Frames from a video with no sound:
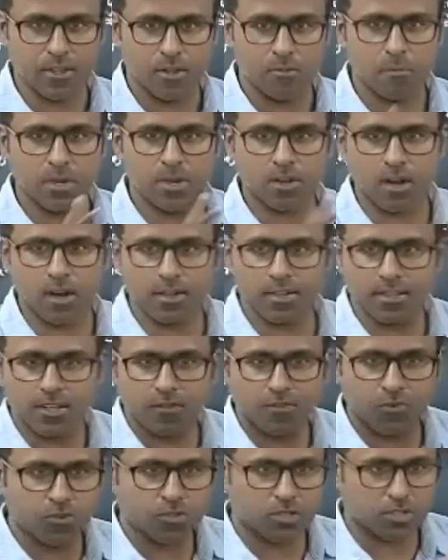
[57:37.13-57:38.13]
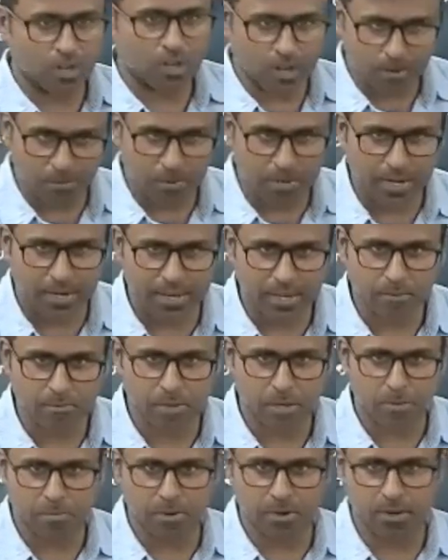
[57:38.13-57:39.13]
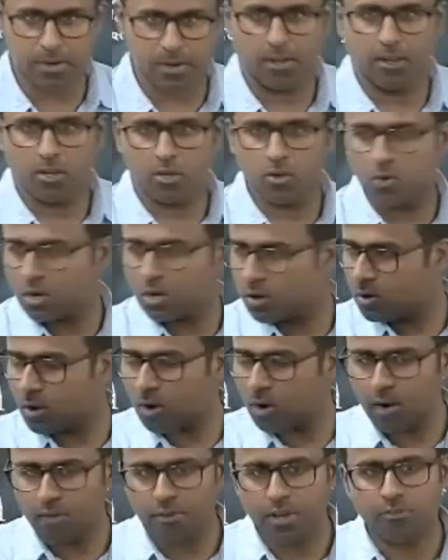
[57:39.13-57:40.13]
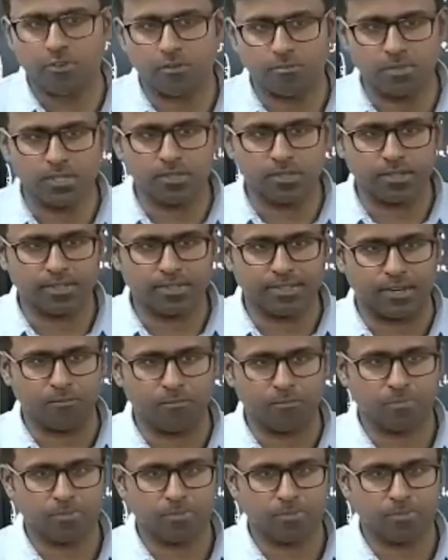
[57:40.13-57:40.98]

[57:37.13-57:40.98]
Because if you stop reading paper, you will go away from this exam.